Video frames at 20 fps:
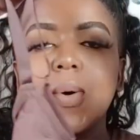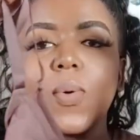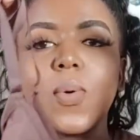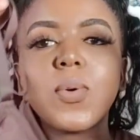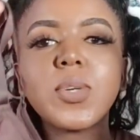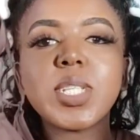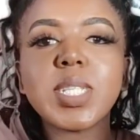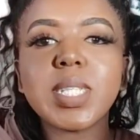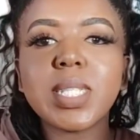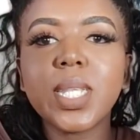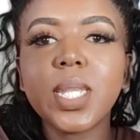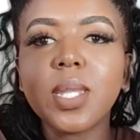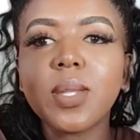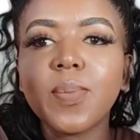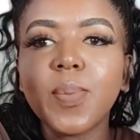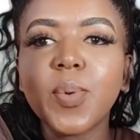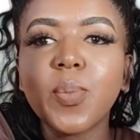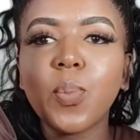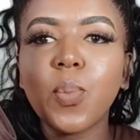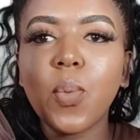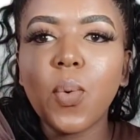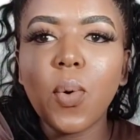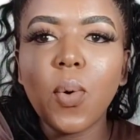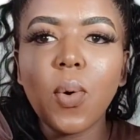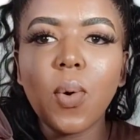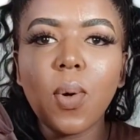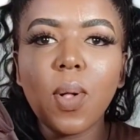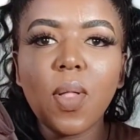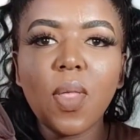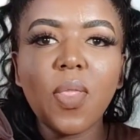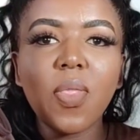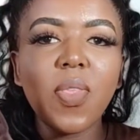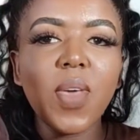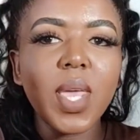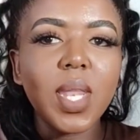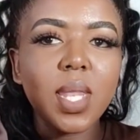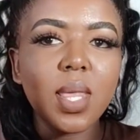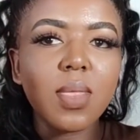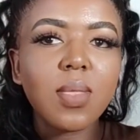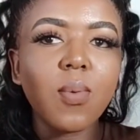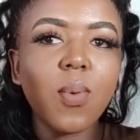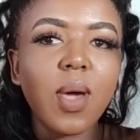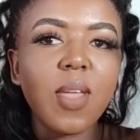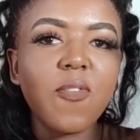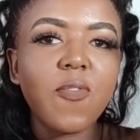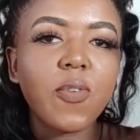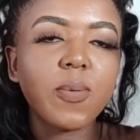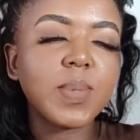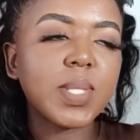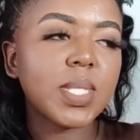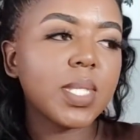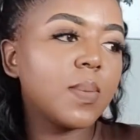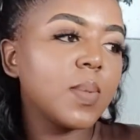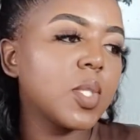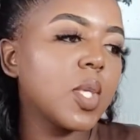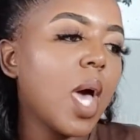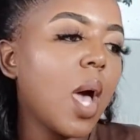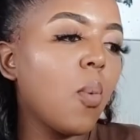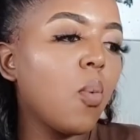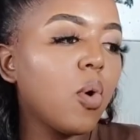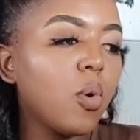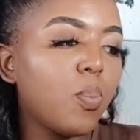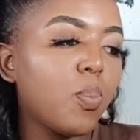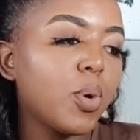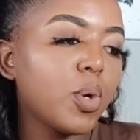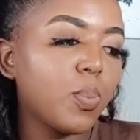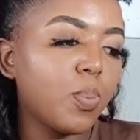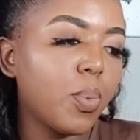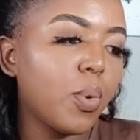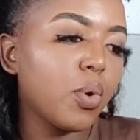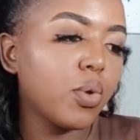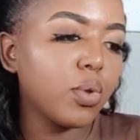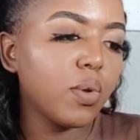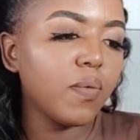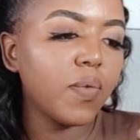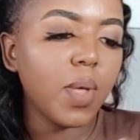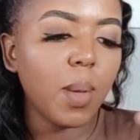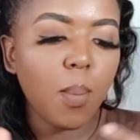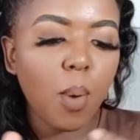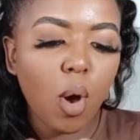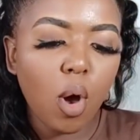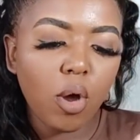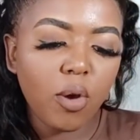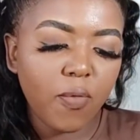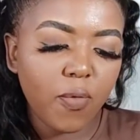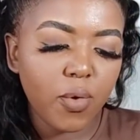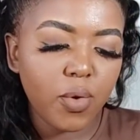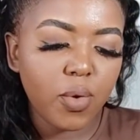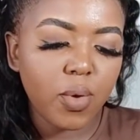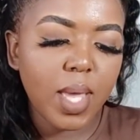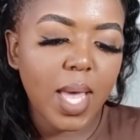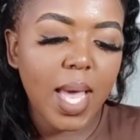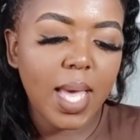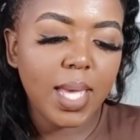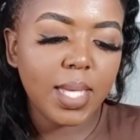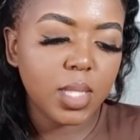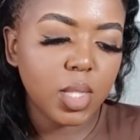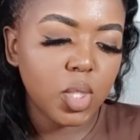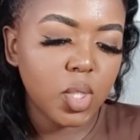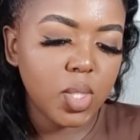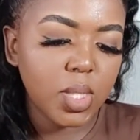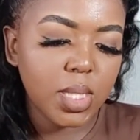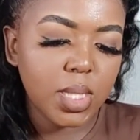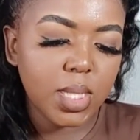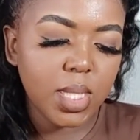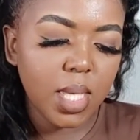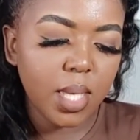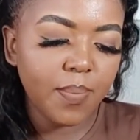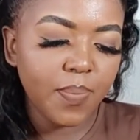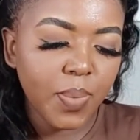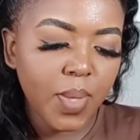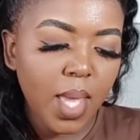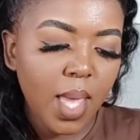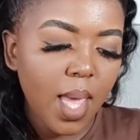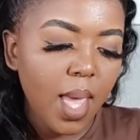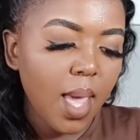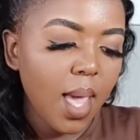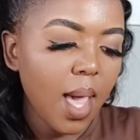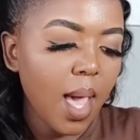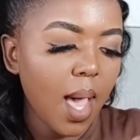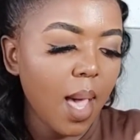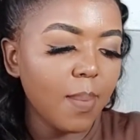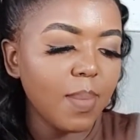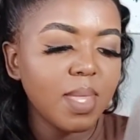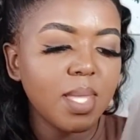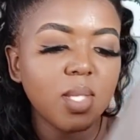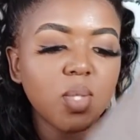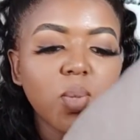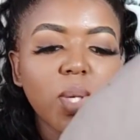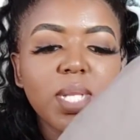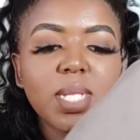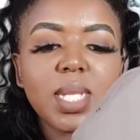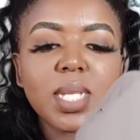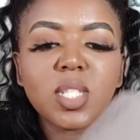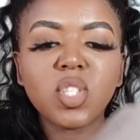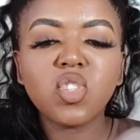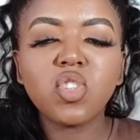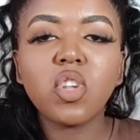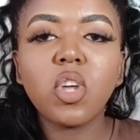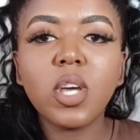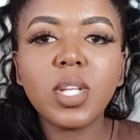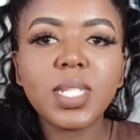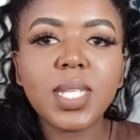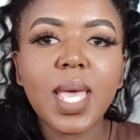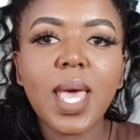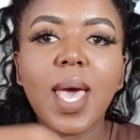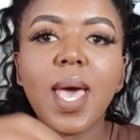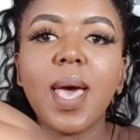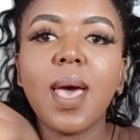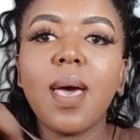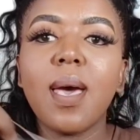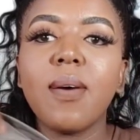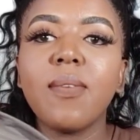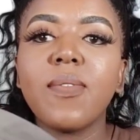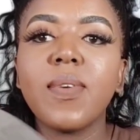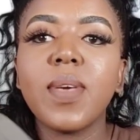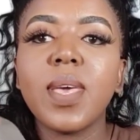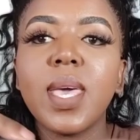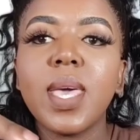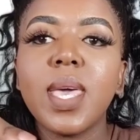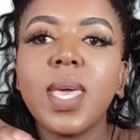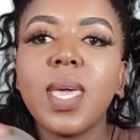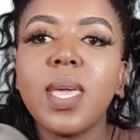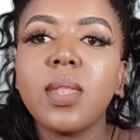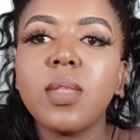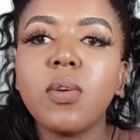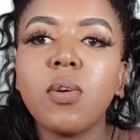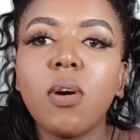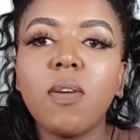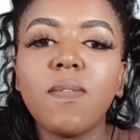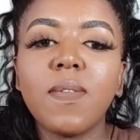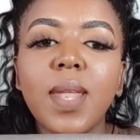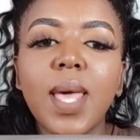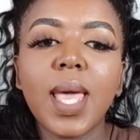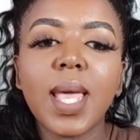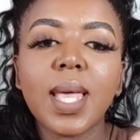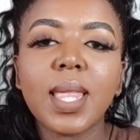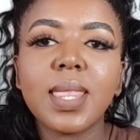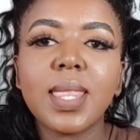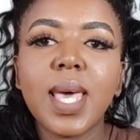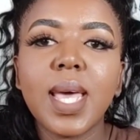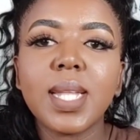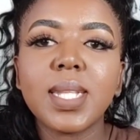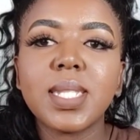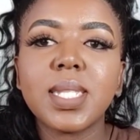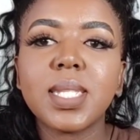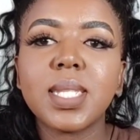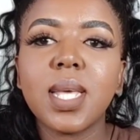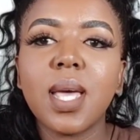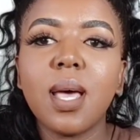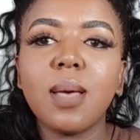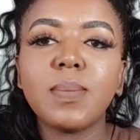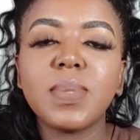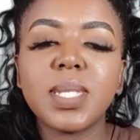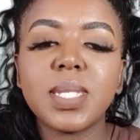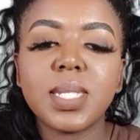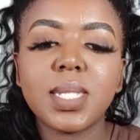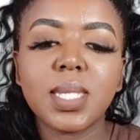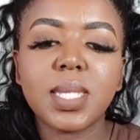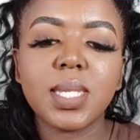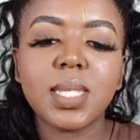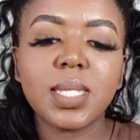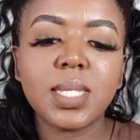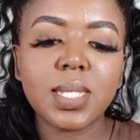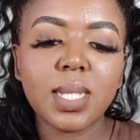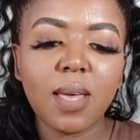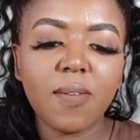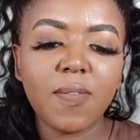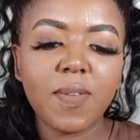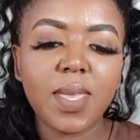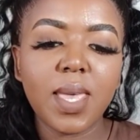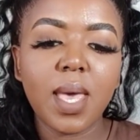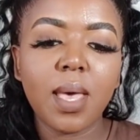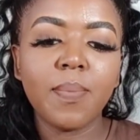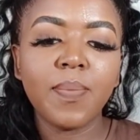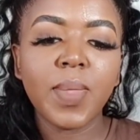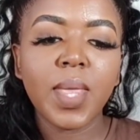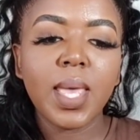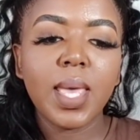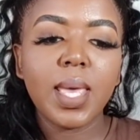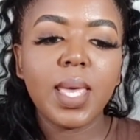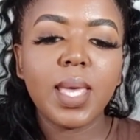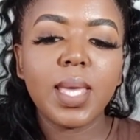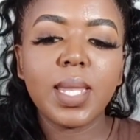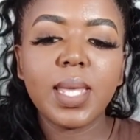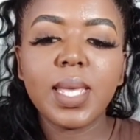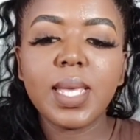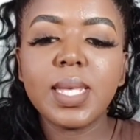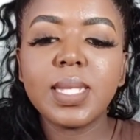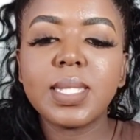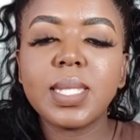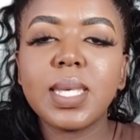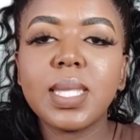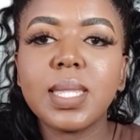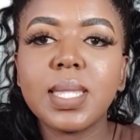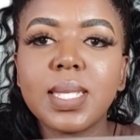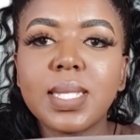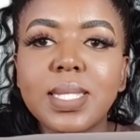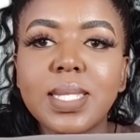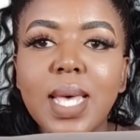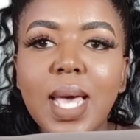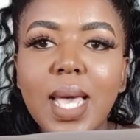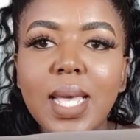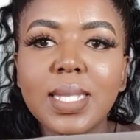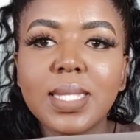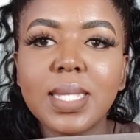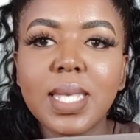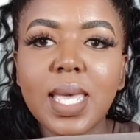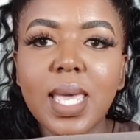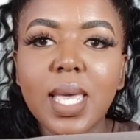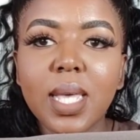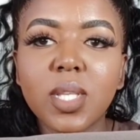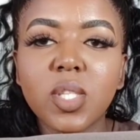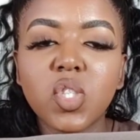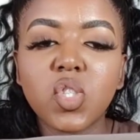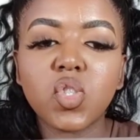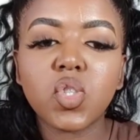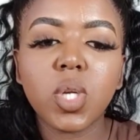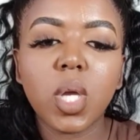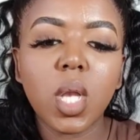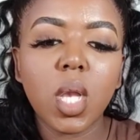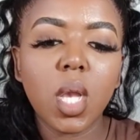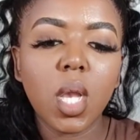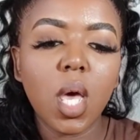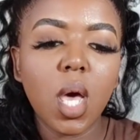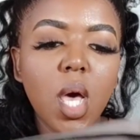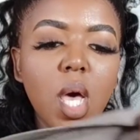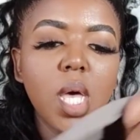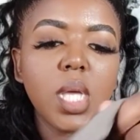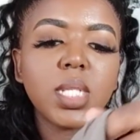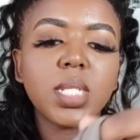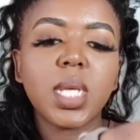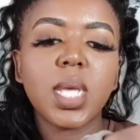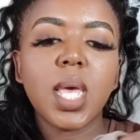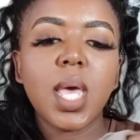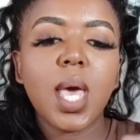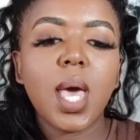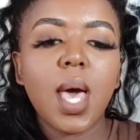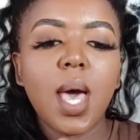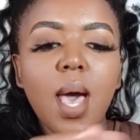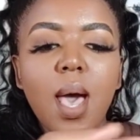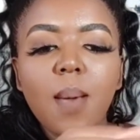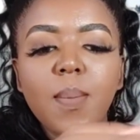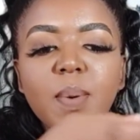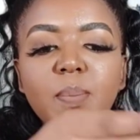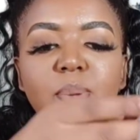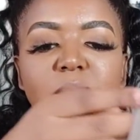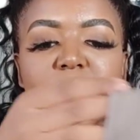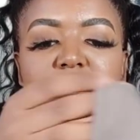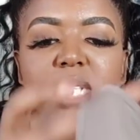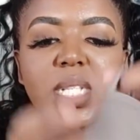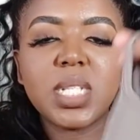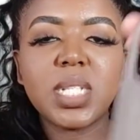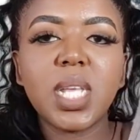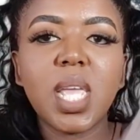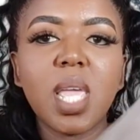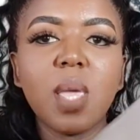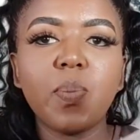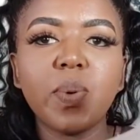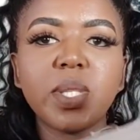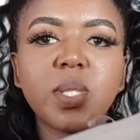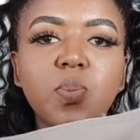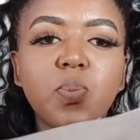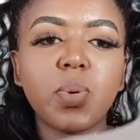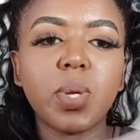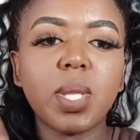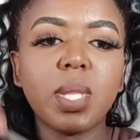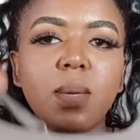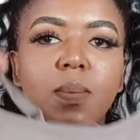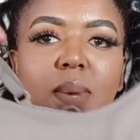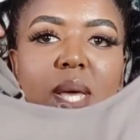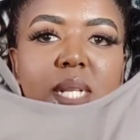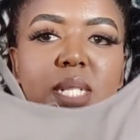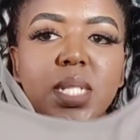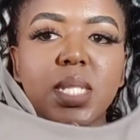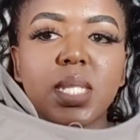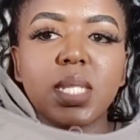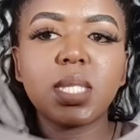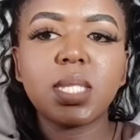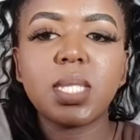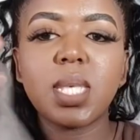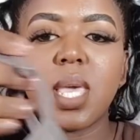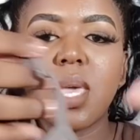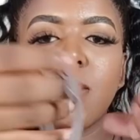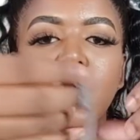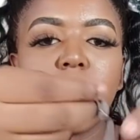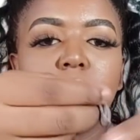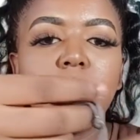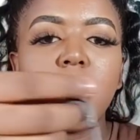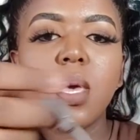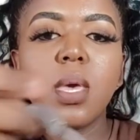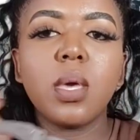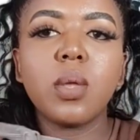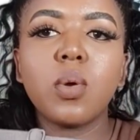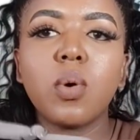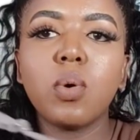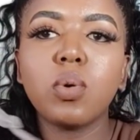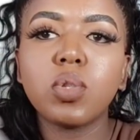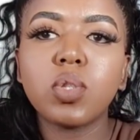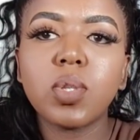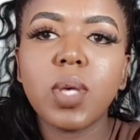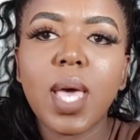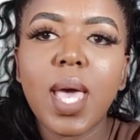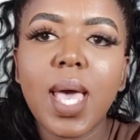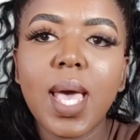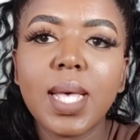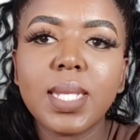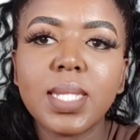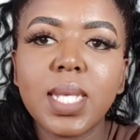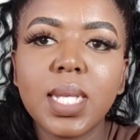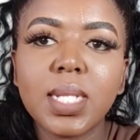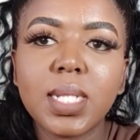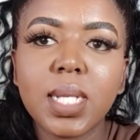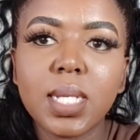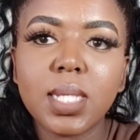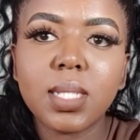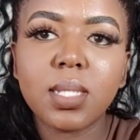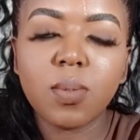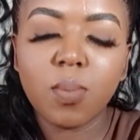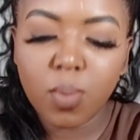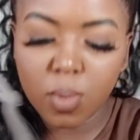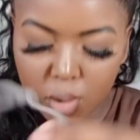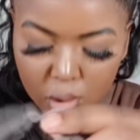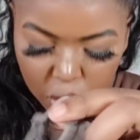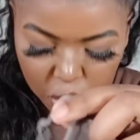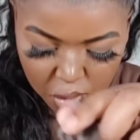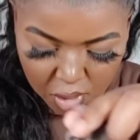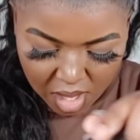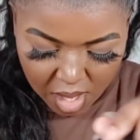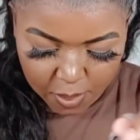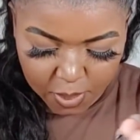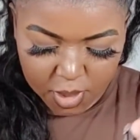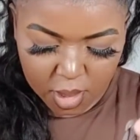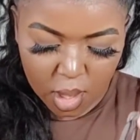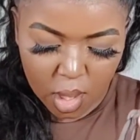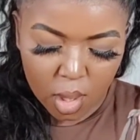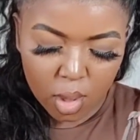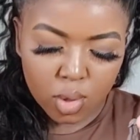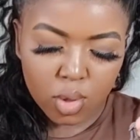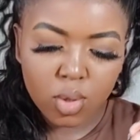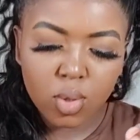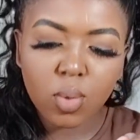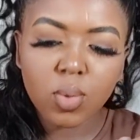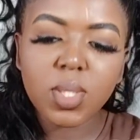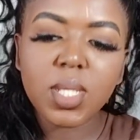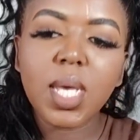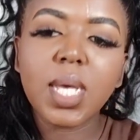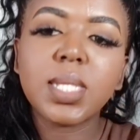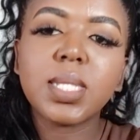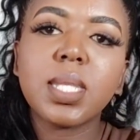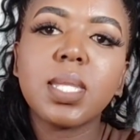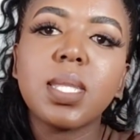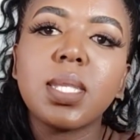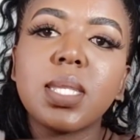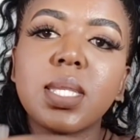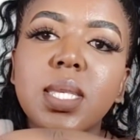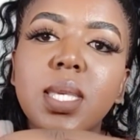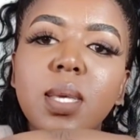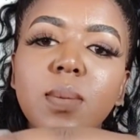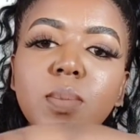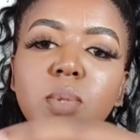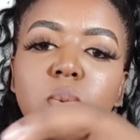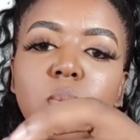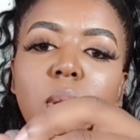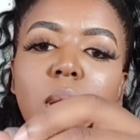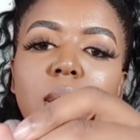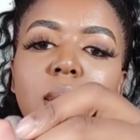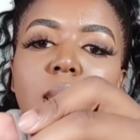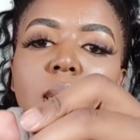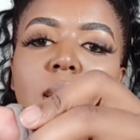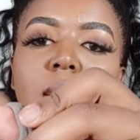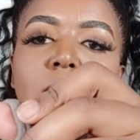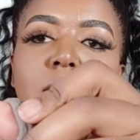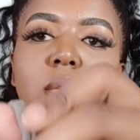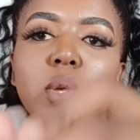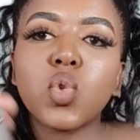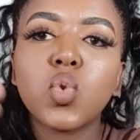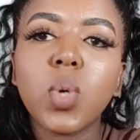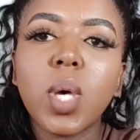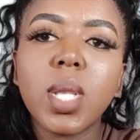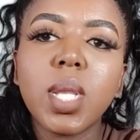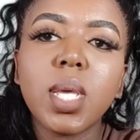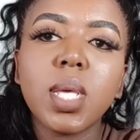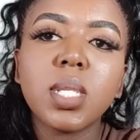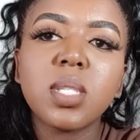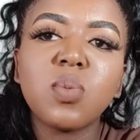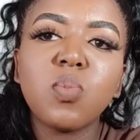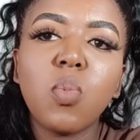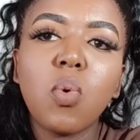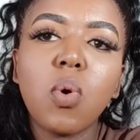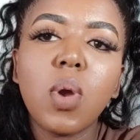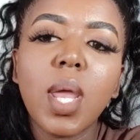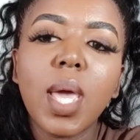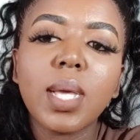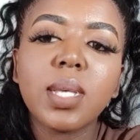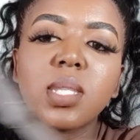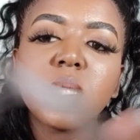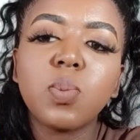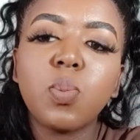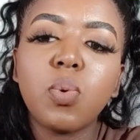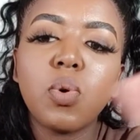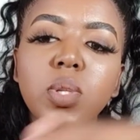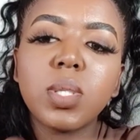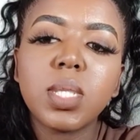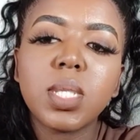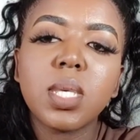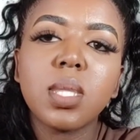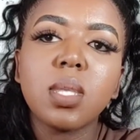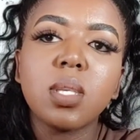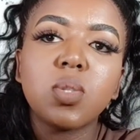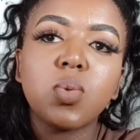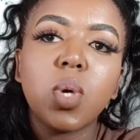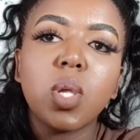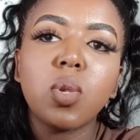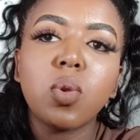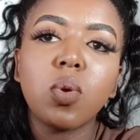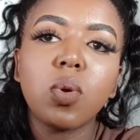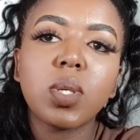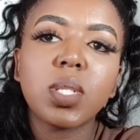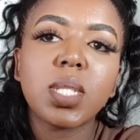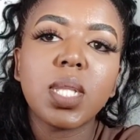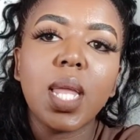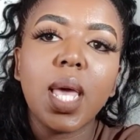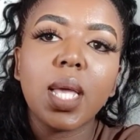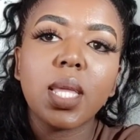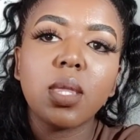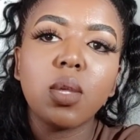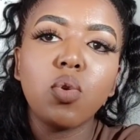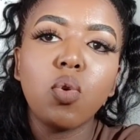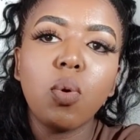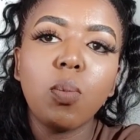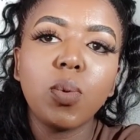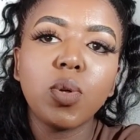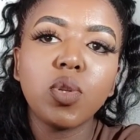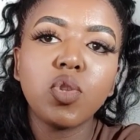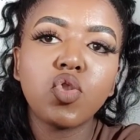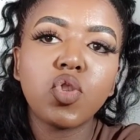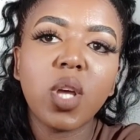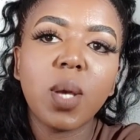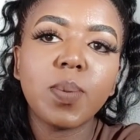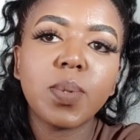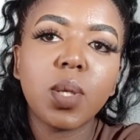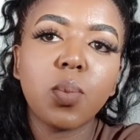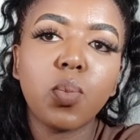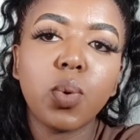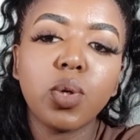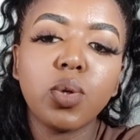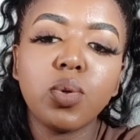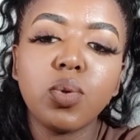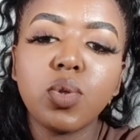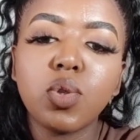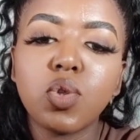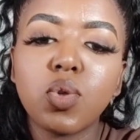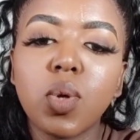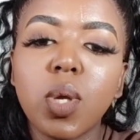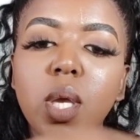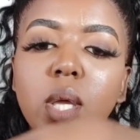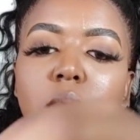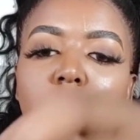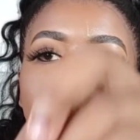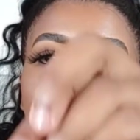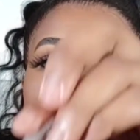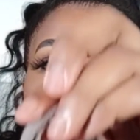or just a little bit more than the one from Skims. So I will put both of them on for you guys to see. Um, this one does not have any of like that um, sticky stuff here it is in the size extra large um, but the shape is pretty much the same it also has adjustable straps so does the skims one this one is more like sporty this one looks like the normal straps that we're used to in a